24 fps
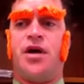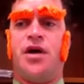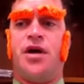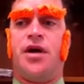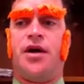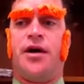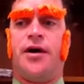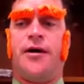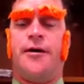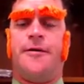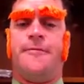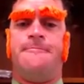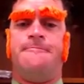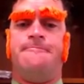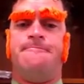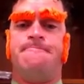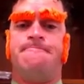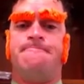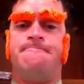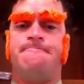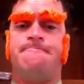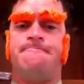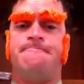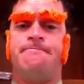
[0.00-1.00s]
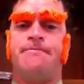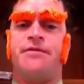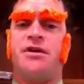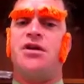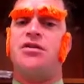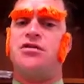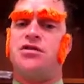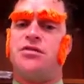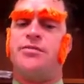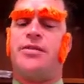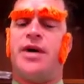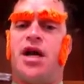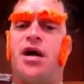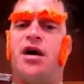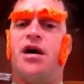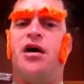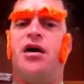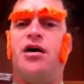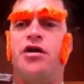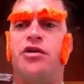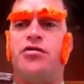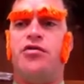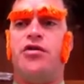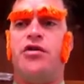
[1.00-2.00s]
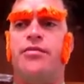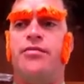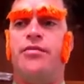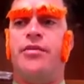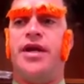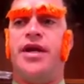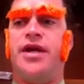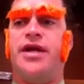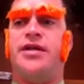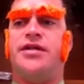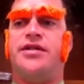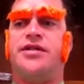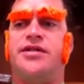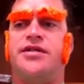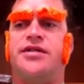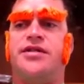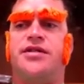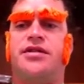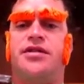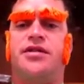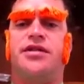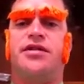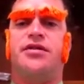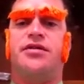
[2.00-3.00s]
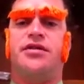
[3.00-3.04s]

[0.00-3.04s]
There's about 100 minutes